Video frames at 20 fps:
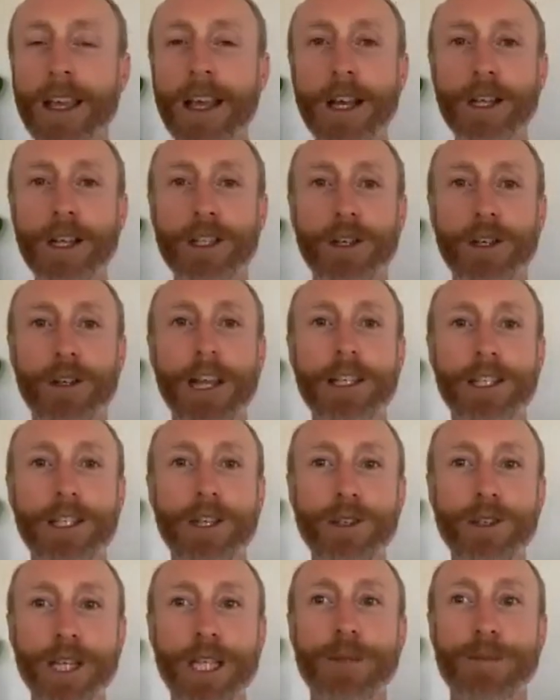So let's use
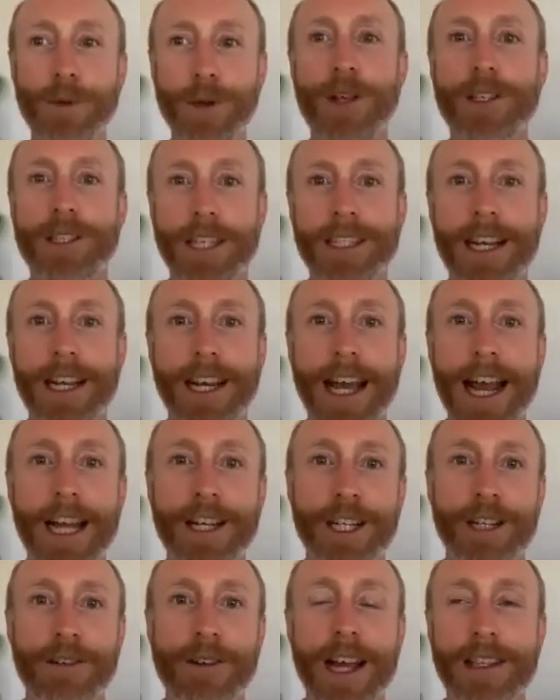these birds as an
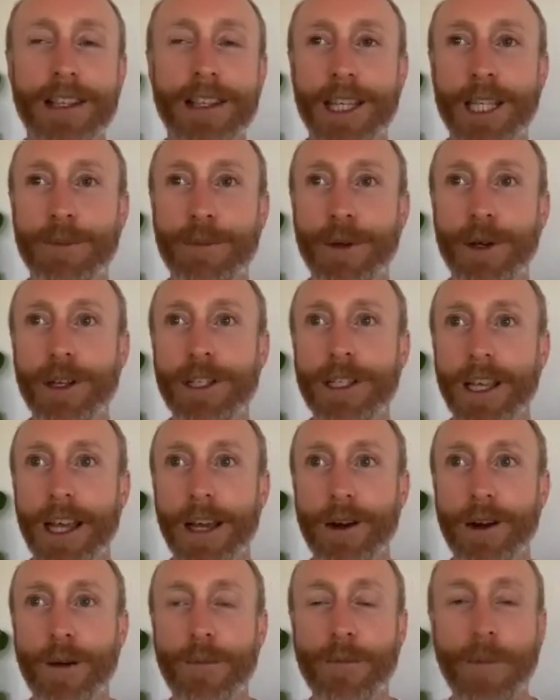analogy, right? These birds
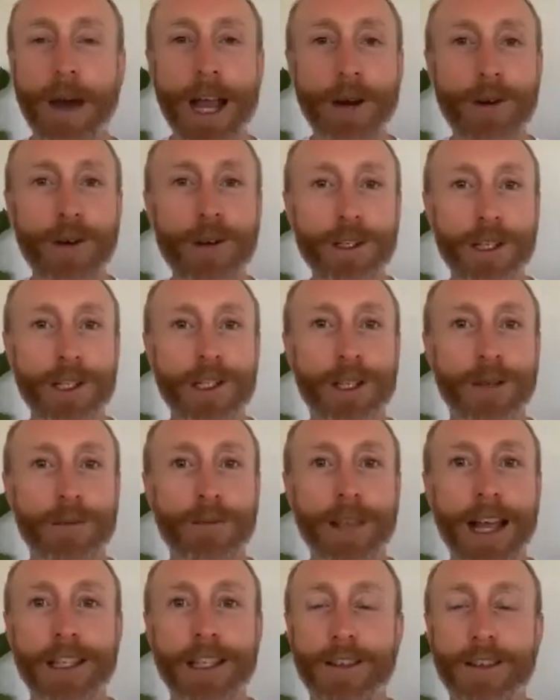are a microsystem,
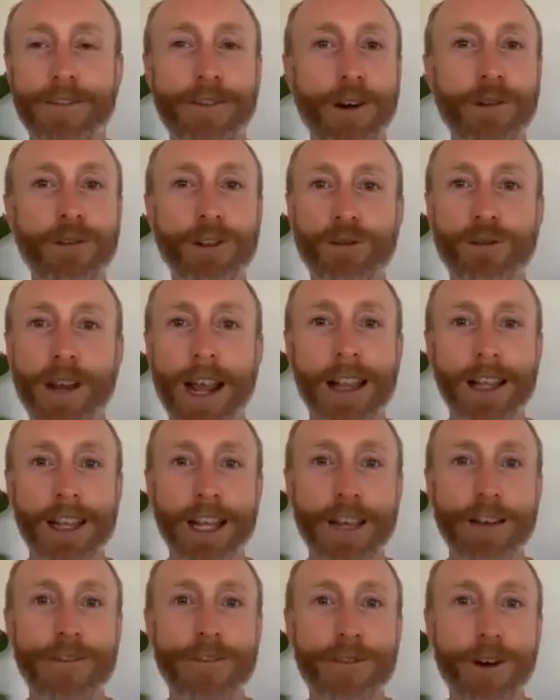that's the false reality,
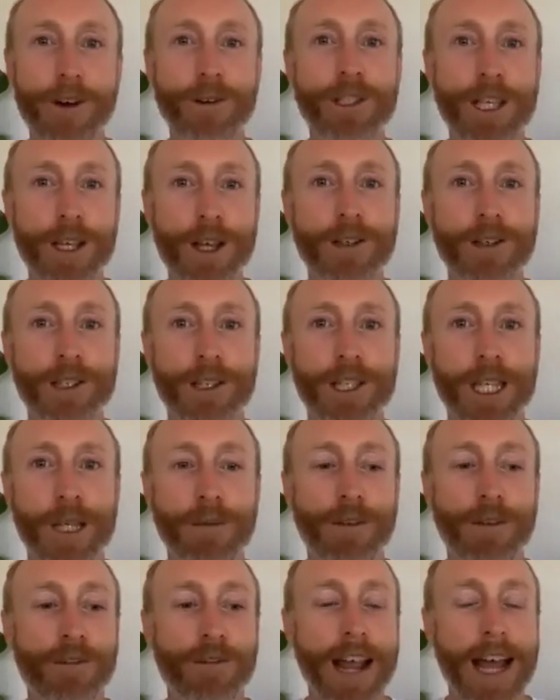a false ecosystem
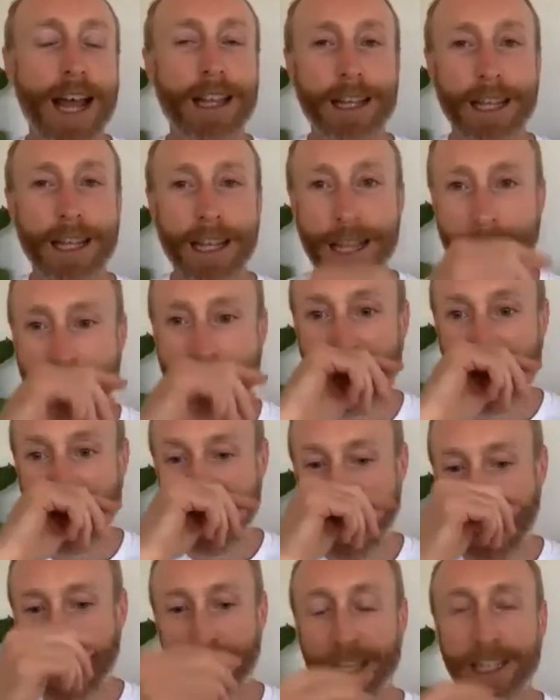of reality.
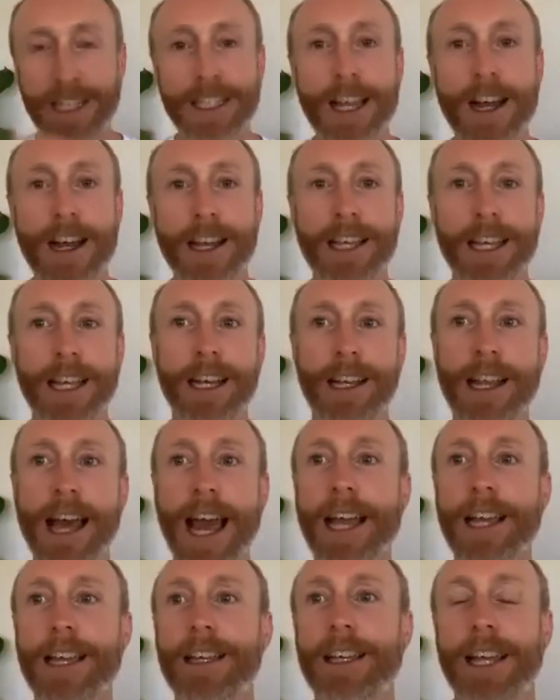They're stuck in
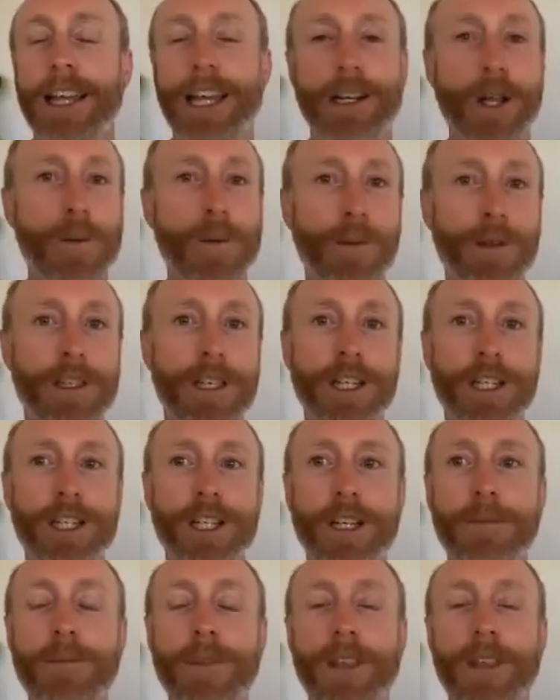lack and
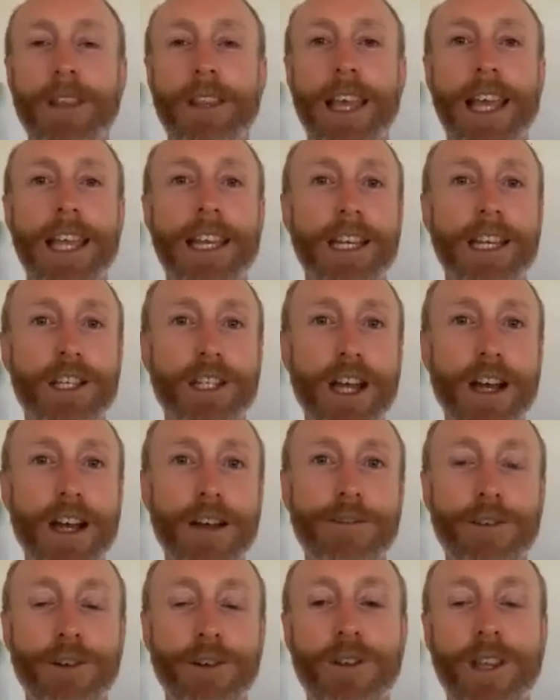competition. They're eating junk
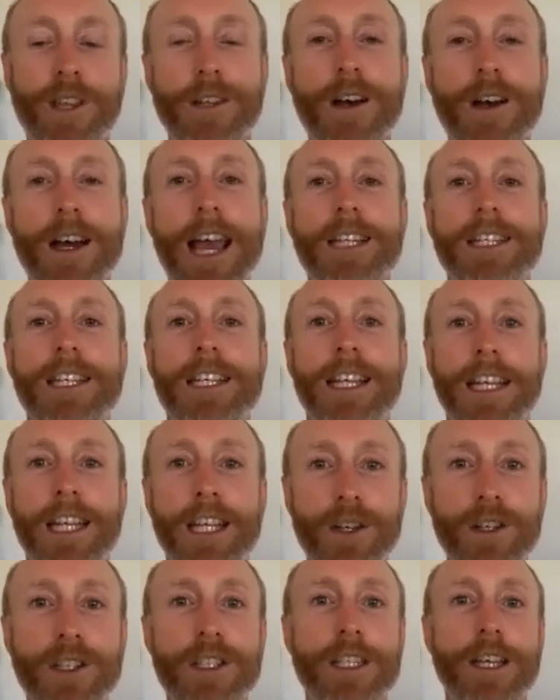food. They're not actually getting
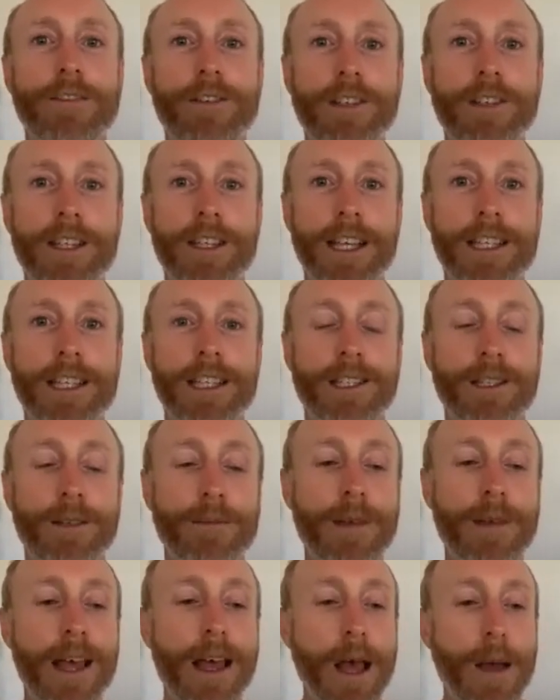good stuff into their
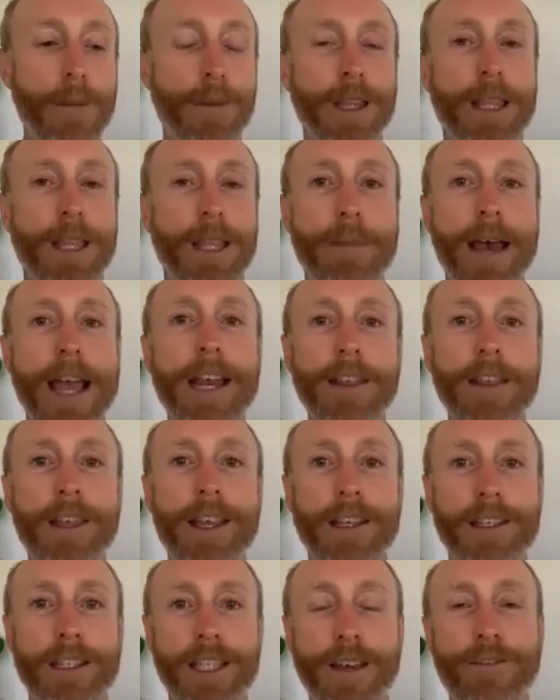system. But the main thing
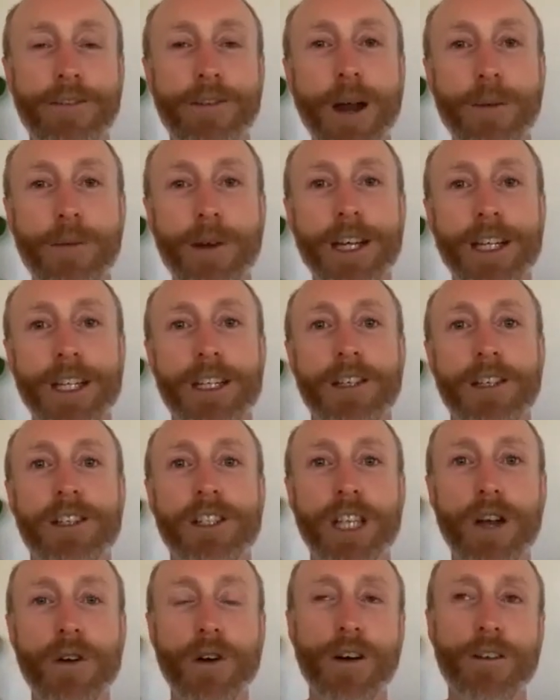is their vibration is
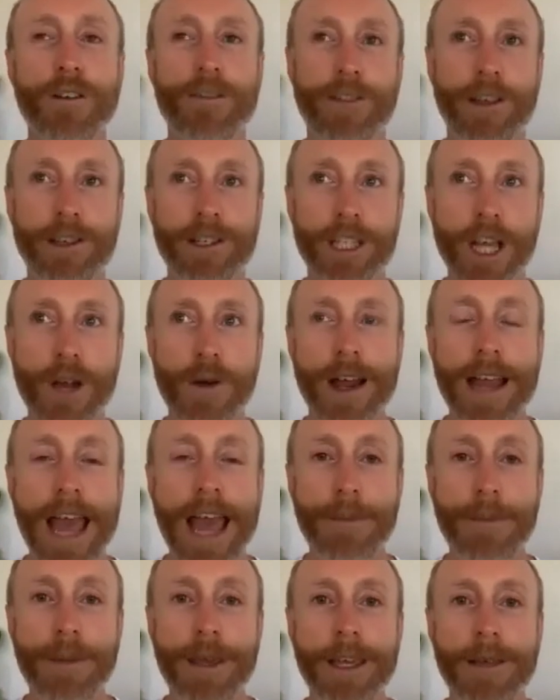so off. They're so
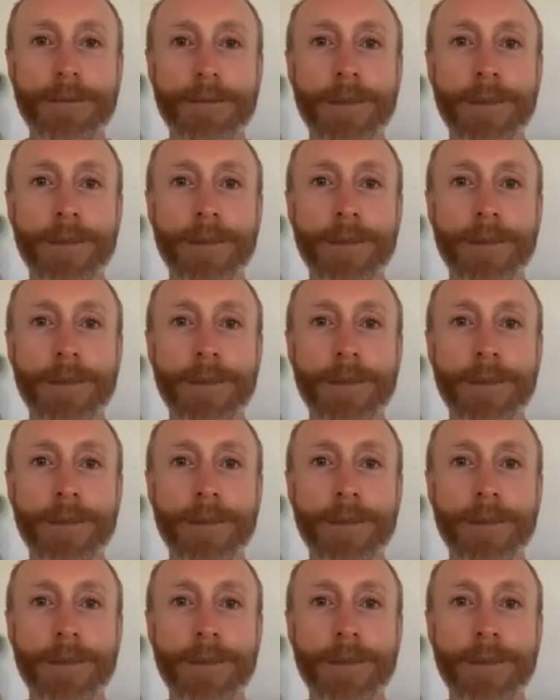unhappy.